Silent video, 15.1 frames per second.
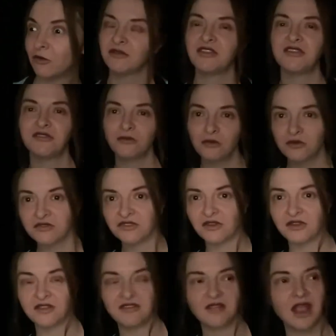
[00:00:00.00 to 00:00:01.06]
The swords
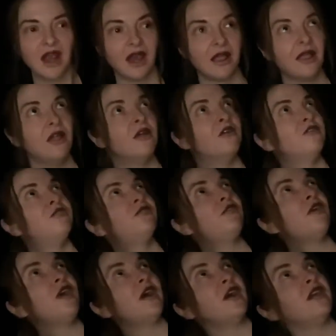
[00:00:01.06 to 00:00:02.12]
on the ceiling.
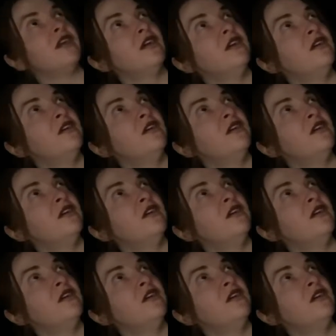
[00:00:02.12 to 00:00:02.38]
Fuck.